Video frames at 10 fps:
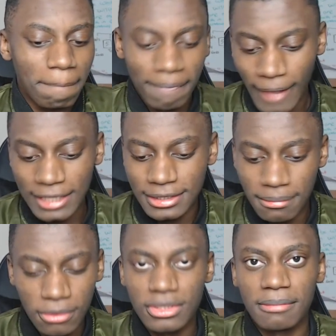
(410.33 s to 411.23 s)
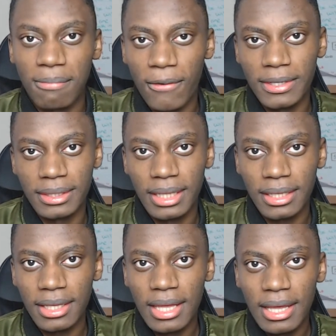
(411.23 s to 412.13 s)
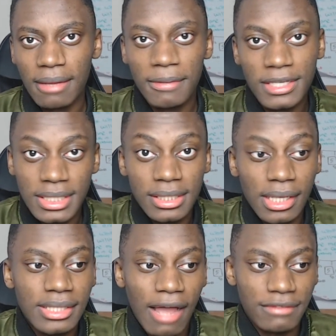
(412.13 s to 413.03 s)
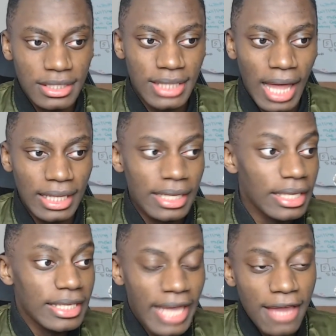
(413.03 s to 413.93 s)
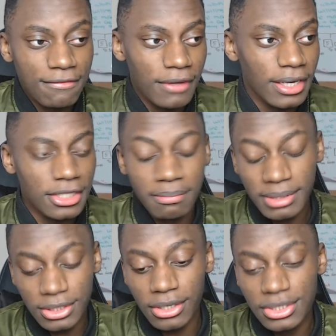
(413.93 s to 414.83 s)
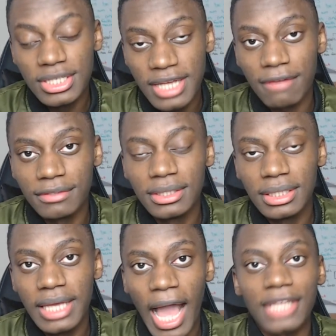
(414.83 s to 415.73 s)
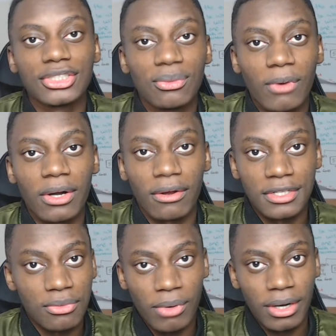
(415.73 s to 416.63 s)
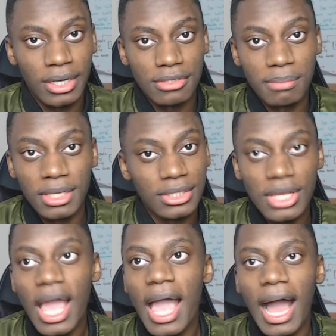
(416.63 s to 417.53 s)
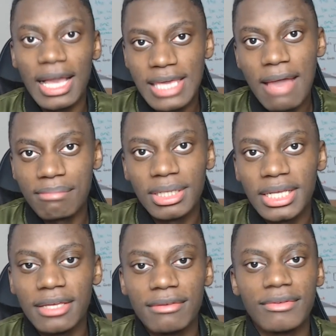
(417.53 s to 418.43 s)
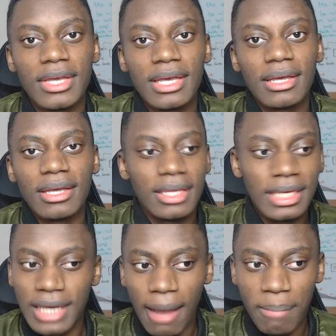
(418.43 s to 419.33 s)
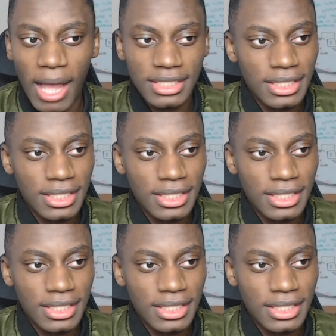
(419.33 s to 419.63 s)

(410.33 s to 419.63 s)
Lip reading: That's the most important thing, because he does have the talent. He can finish, but Zirkzee definitely has to work on his awareness, because I can't believe he got past the